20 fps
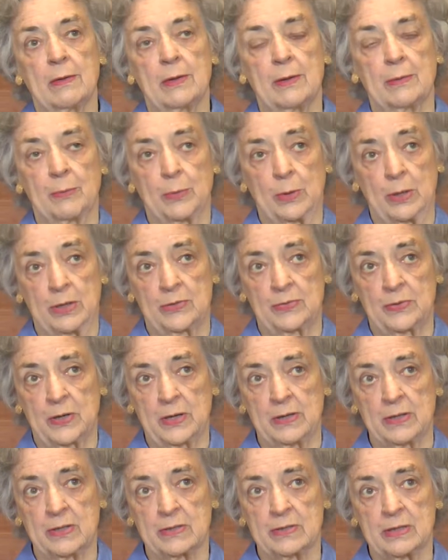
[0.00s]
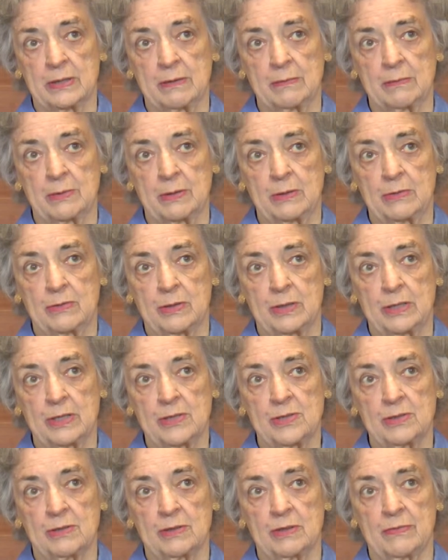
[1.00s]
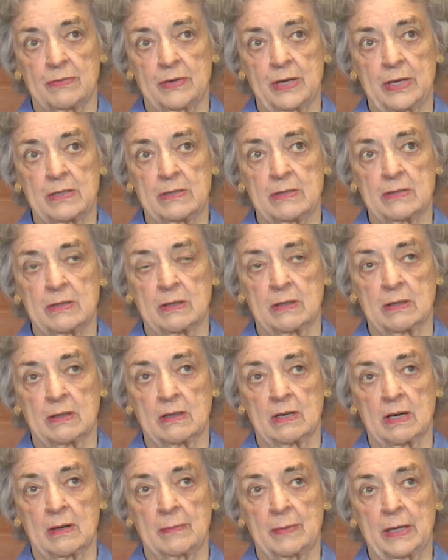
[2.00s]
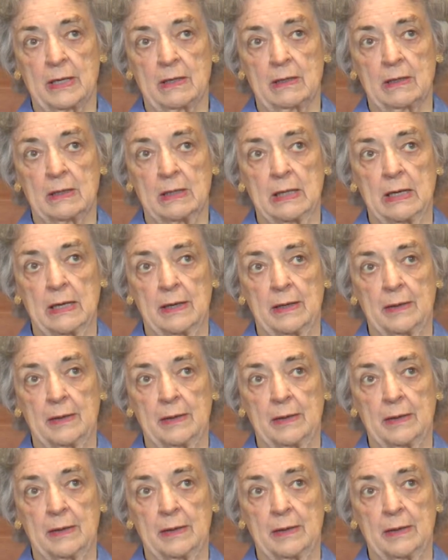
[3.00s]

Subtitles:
Well, as far as the traditional events in Carmel,